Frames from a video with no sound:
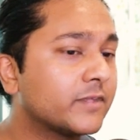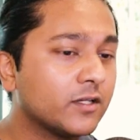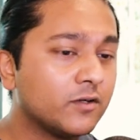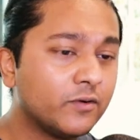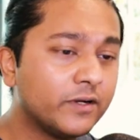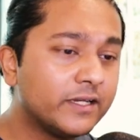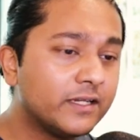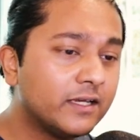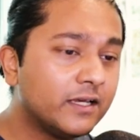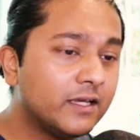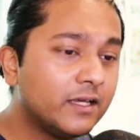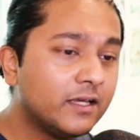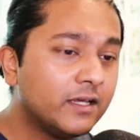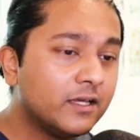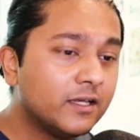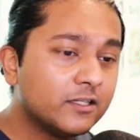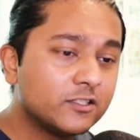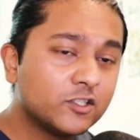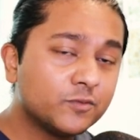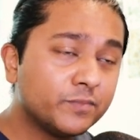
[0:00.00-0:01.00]
All right.
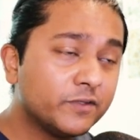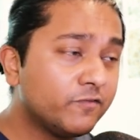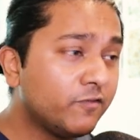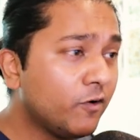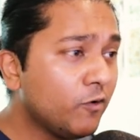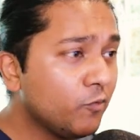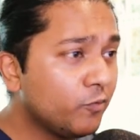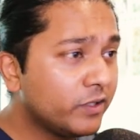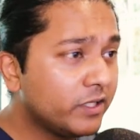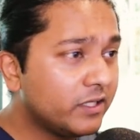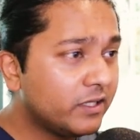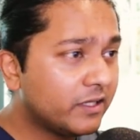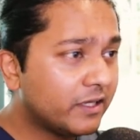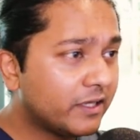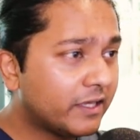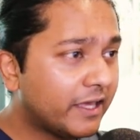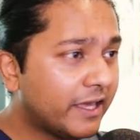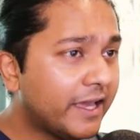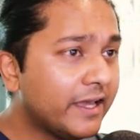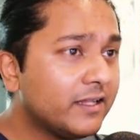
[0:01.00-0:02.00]
So before we
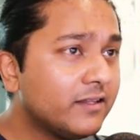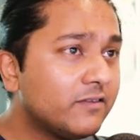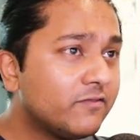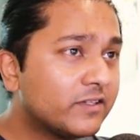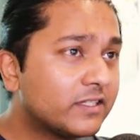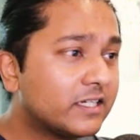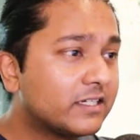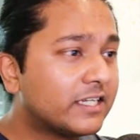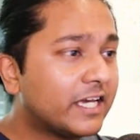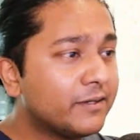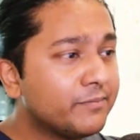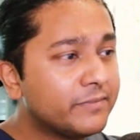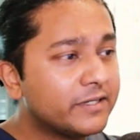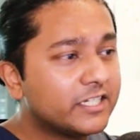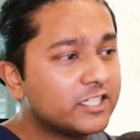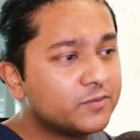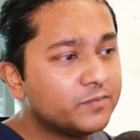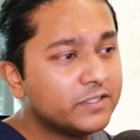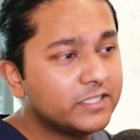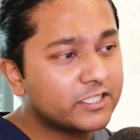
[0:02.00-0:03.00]
end with the time
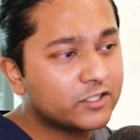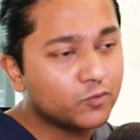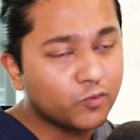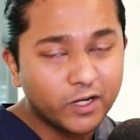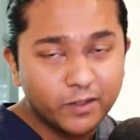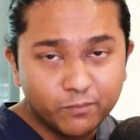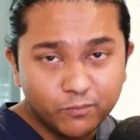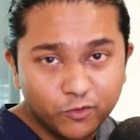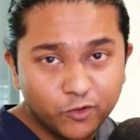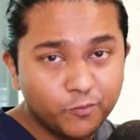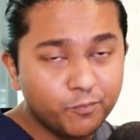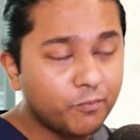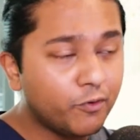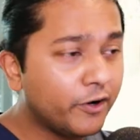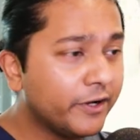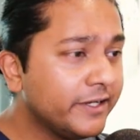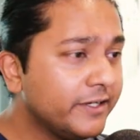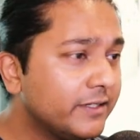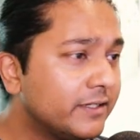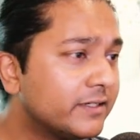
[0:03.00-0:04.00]
management, there's one more
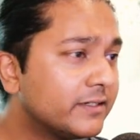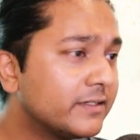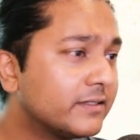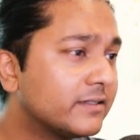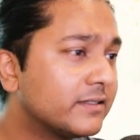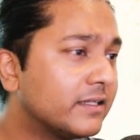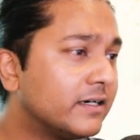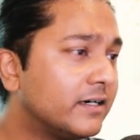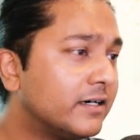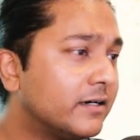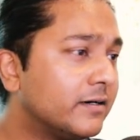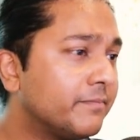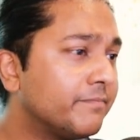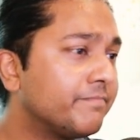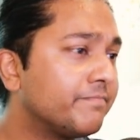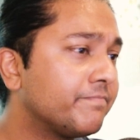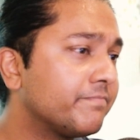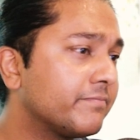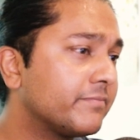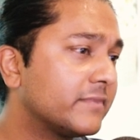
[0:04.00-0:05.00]
point.
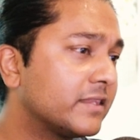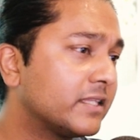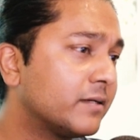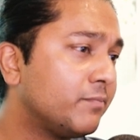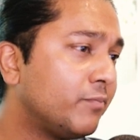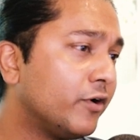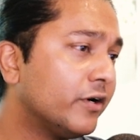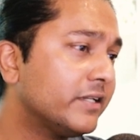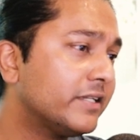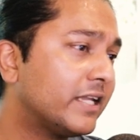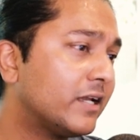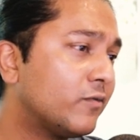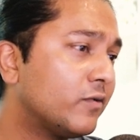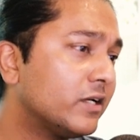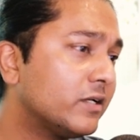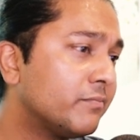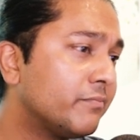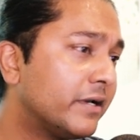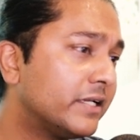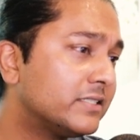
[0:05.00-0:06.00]
The point that I
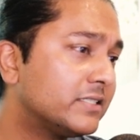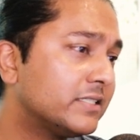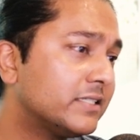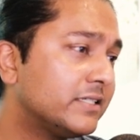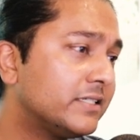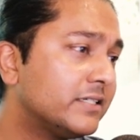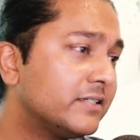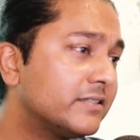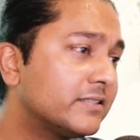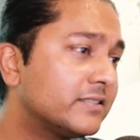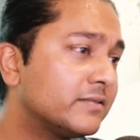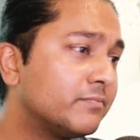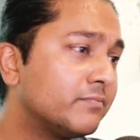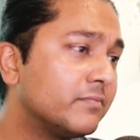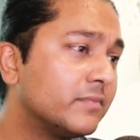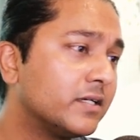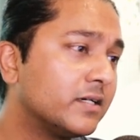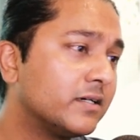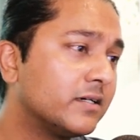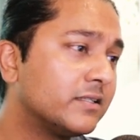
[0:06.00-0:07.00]
want to mention here is
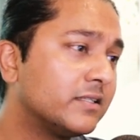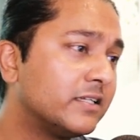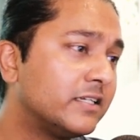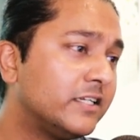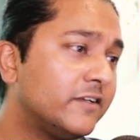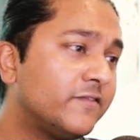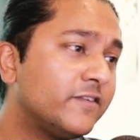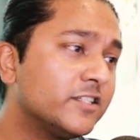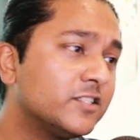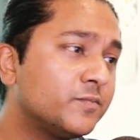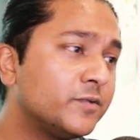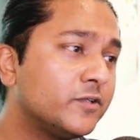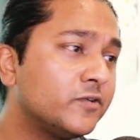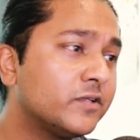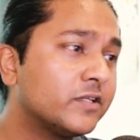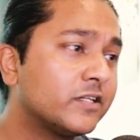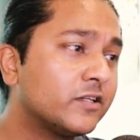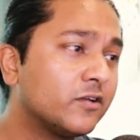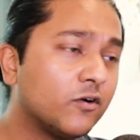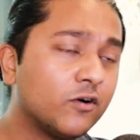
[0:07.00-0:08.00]
the difference
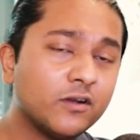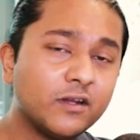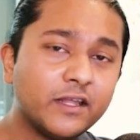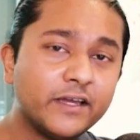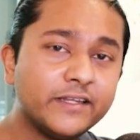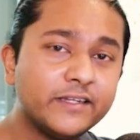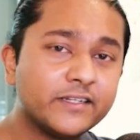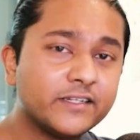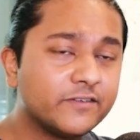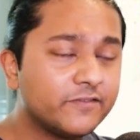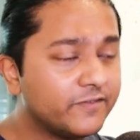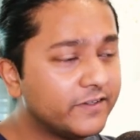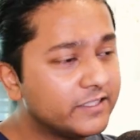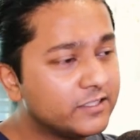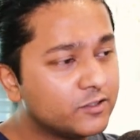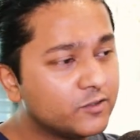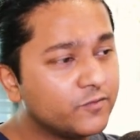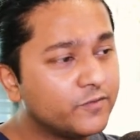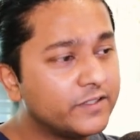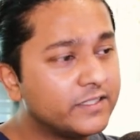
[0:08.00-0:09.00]
between an online and a
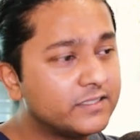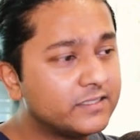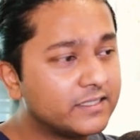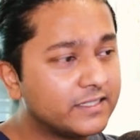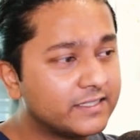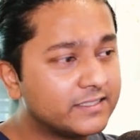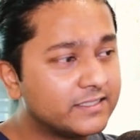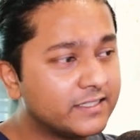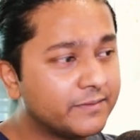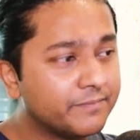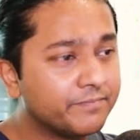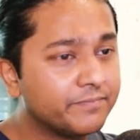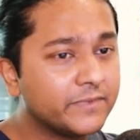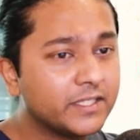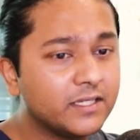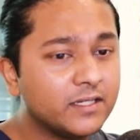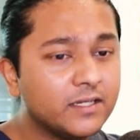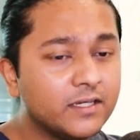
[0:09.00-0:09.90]
face-to-face exam.